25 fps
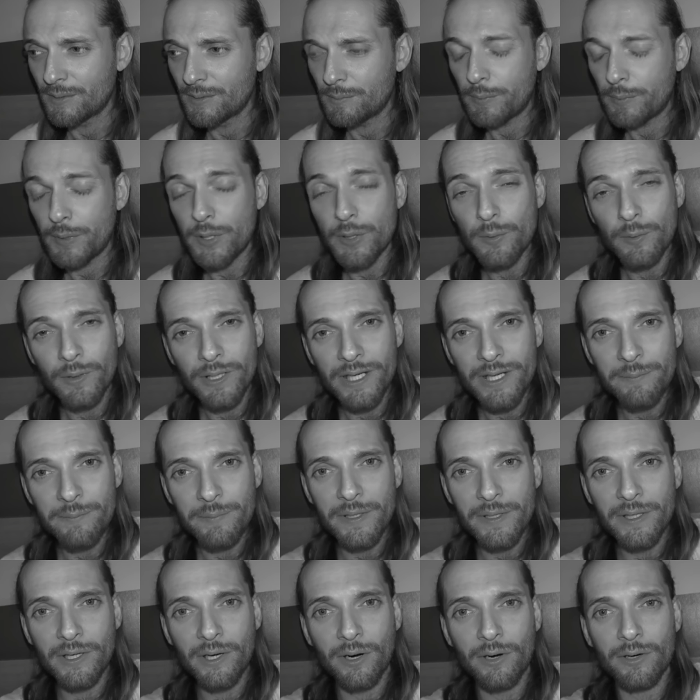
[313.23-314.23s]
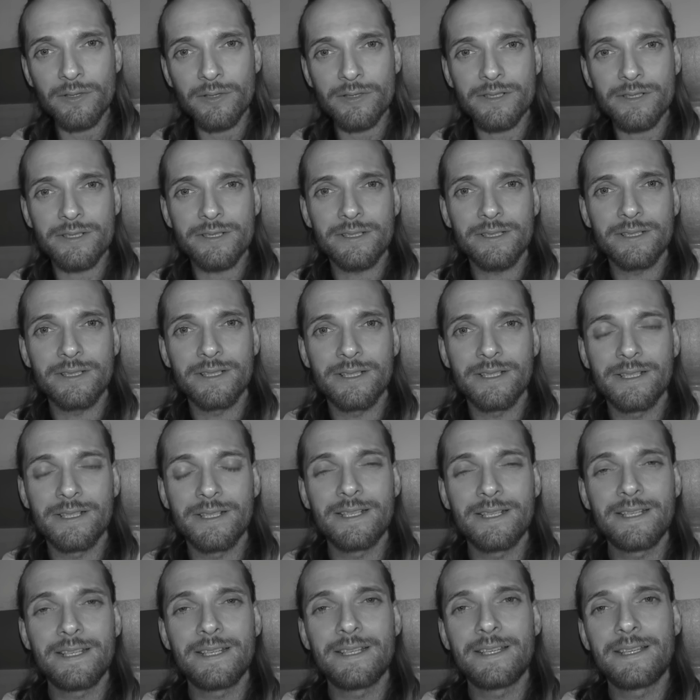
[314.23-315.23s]
purely because
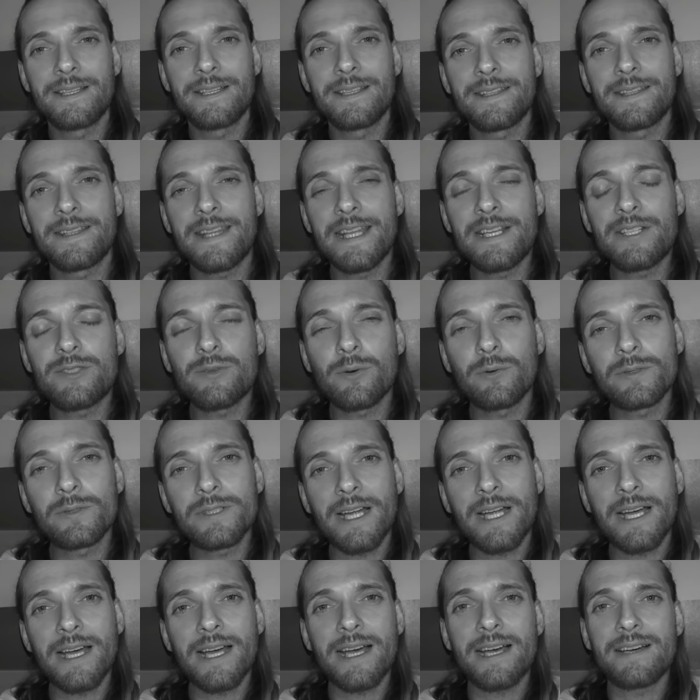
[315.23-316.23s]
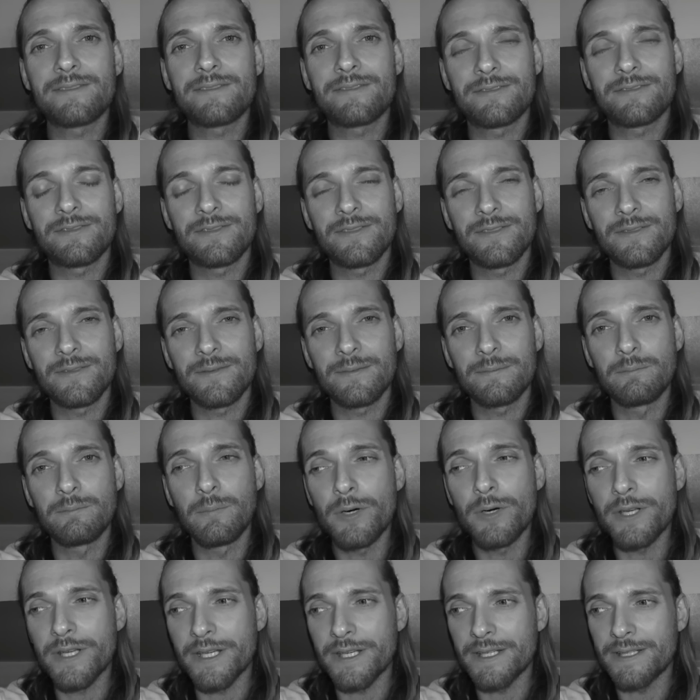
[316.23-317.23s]
they don't have
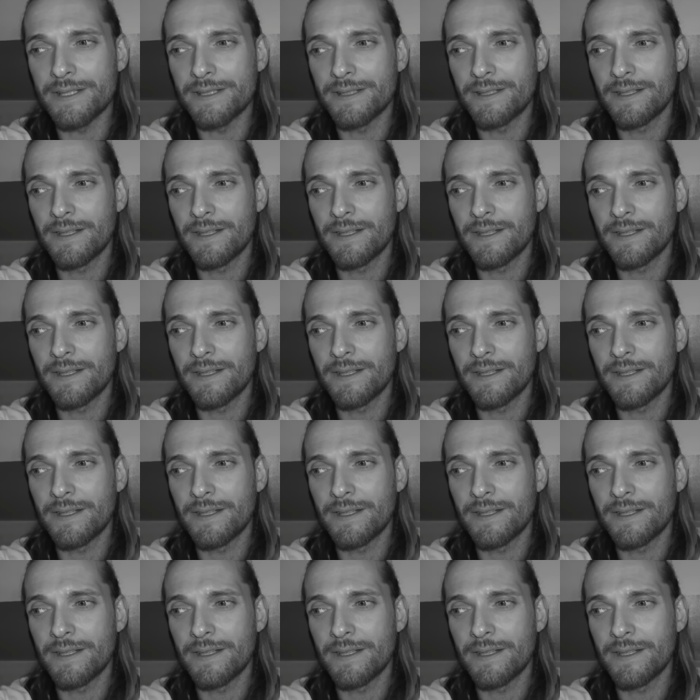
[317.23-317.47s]
money.